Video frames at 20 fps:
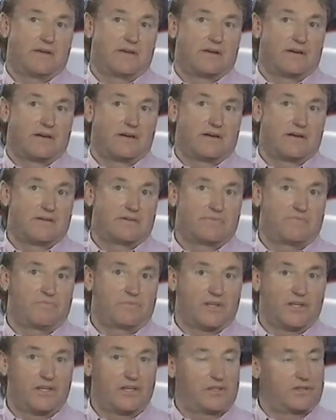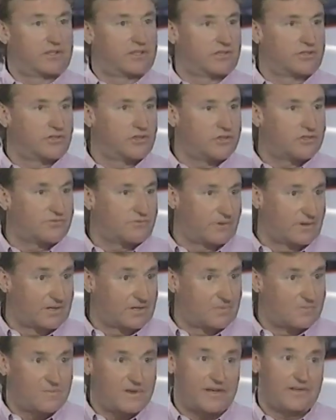it isn't good news for our
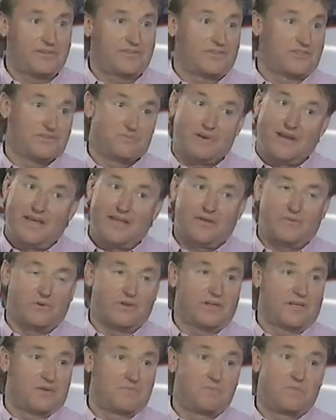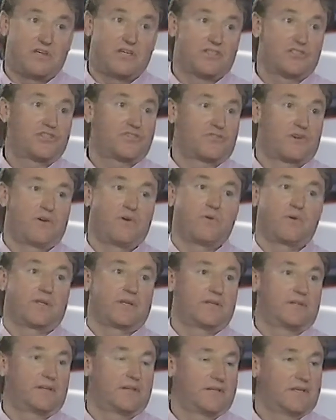competitors, but I think we can be as strong
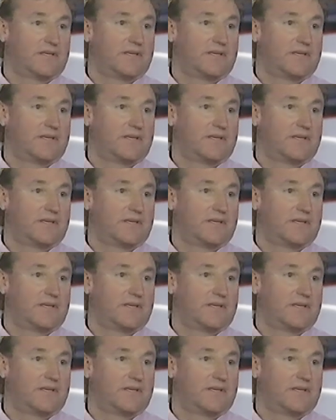in